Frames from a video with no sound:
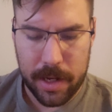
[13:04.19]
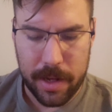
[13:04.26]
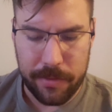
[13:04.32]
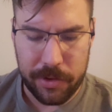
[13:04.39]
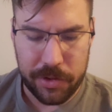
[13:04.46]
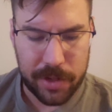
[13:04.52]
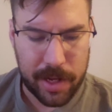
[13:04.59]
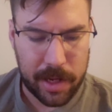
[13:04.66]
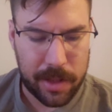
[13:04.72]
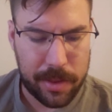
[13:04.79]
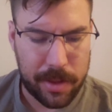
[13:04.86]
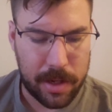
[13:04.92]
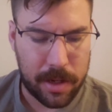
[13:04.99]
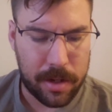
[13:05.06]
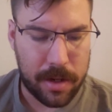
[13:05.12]
give us
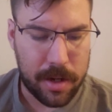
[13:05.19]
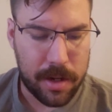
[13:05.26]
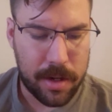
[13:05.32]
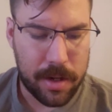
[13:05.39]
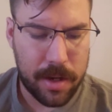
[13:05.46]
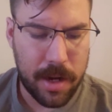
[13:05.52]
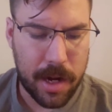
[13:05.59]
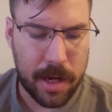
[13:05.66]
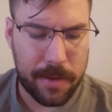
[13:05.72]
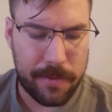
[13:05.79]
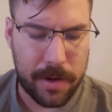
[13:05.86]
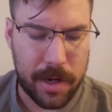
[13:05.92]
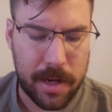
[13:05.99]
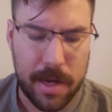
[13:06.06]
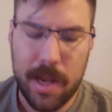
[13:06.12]
anything, not
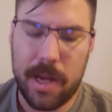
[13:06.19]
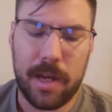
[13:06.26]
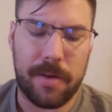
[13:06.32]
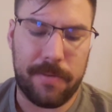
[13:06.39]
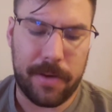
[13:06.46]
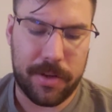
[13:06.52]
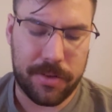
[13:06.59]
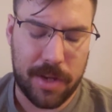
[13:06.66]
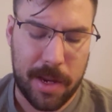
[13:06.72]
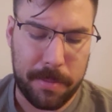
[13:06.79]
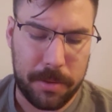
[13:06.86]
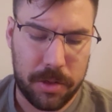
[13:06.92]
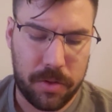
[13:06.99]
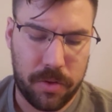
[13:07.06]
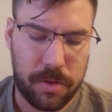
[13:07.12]
even a negative
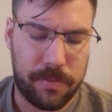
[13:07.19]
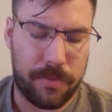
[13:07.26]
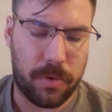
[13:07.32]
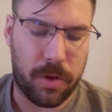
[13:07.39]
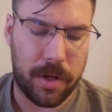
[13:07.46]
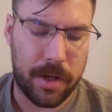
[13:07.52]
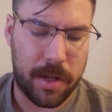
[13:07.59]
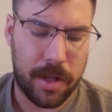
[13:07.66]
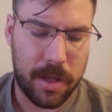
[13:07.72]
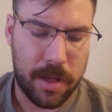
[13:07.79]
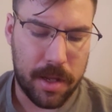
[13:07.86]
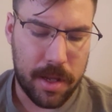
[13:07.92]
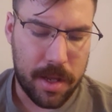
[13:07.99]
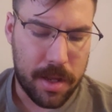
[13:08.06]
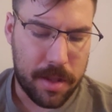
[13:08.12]
example to avoid.
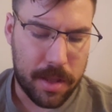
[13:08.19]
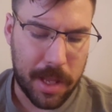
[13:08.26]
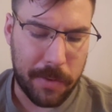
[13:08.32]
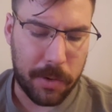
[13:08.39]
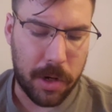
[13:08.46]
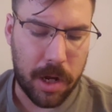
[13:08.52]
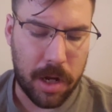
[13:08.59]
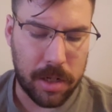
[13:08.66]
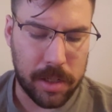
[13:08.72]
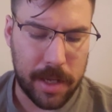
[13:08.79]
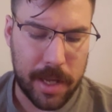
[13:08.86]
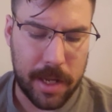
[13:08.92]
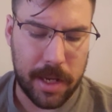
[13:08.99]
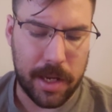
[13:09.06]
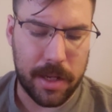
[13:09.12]
They were all
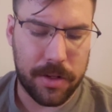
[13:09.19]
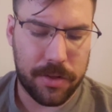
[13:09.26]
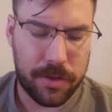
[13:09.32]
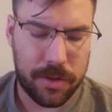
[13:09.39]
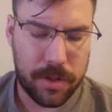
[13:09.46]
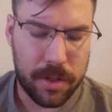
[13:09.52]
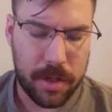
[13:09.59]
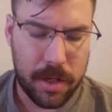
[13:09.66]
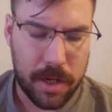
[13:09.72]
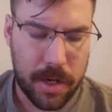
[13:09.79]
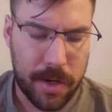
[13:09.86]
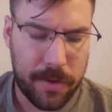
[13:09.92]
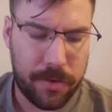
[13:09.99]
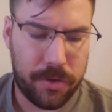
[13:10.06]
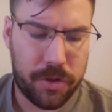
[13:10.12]
idiots.
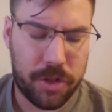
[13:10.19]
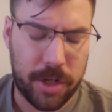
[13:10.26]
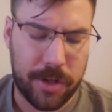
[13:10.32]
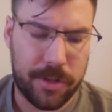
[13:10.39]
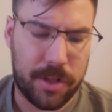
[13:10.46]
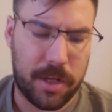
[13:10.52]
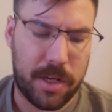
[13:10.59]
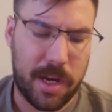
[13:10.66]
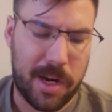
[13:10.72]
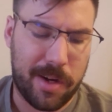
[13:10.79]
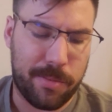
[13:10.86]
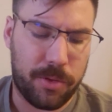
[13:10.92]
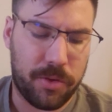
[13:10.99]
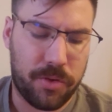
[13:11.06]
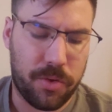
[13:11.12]
It was just a
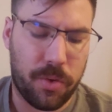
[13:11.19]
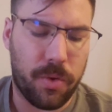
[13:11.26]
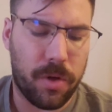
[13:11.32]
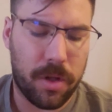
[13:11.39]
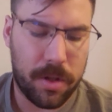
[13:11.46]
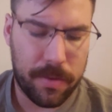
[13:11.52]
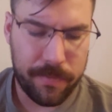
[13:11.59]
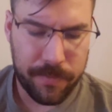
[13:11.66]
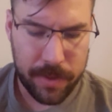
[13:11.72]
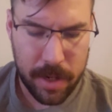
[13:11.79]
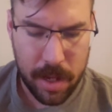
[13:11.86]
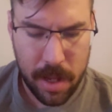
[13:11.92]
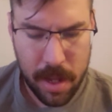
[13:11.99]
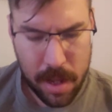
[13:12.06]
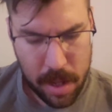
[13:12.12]
terrible school.
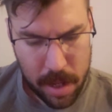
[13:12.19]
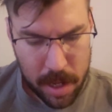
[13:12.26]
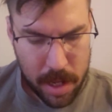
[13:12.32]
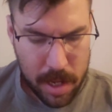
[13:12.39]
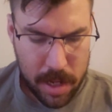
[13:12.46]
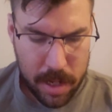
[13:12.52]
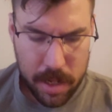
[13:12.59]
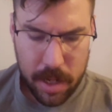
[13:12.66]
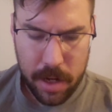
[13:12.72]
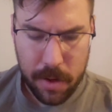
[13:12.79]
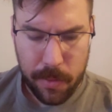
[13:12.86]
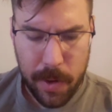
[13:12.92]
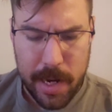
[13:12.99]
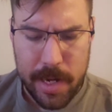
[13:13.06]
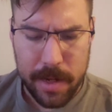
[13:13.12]
You're
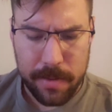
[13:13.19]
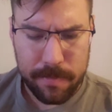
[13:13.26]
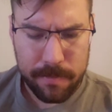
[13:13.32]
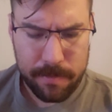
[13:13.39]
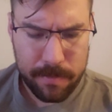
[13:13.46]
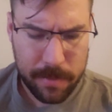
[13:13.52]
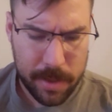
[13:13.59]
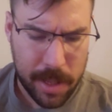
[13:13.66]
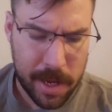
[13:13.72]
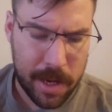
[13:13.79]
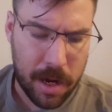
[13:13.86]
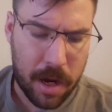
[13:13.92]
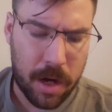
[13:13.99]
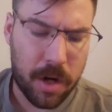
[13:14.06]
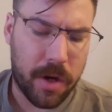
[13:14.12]
right. They
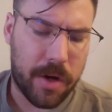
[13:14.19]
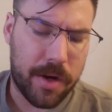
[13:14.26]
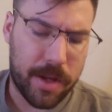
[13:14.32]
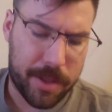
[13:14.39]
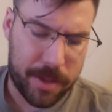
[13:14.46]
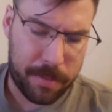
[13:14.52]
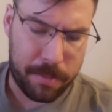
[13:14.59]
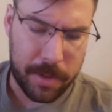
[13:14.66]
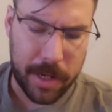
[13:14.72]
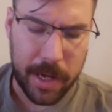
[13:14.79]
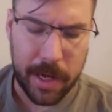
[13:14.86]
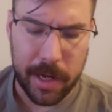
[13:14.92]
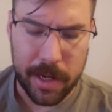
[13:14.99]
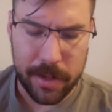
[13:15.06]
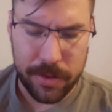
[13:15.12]
are nothing but
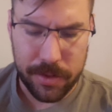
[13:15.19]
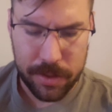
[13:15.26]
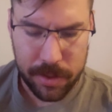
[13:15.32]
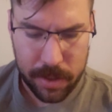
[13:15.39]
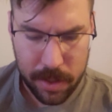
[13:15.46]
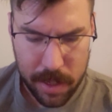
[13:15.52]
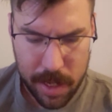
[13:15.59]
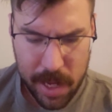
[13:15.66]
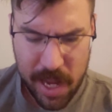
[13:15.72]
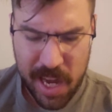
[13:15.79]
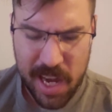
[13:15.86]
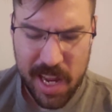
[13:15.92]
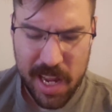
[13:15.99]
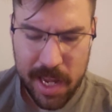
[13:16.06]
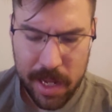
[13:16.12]
idiots.
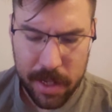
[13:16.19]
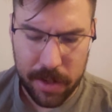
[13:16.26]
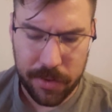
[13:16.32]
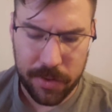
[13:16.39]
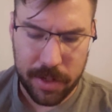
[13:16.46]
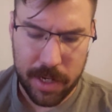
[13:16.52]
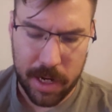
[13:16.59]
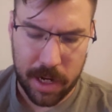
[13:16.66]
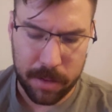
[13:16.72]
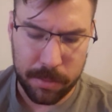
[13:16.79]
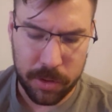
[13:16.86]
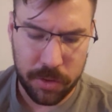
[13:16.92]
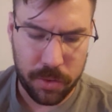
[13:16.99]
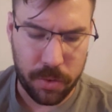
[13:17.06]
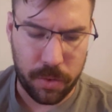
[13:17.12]
It is a
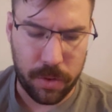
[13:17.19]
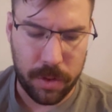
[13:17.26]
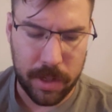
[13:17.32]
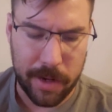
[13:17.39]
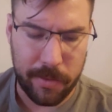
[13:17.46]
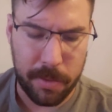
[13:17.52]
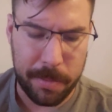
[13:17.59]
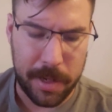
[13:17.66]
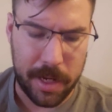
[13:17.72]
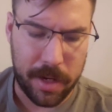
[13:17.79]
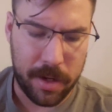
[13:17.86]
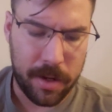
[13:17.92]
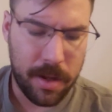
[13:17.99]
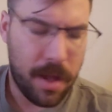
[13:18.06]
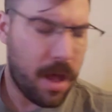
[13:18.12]
terrible school, I repeated.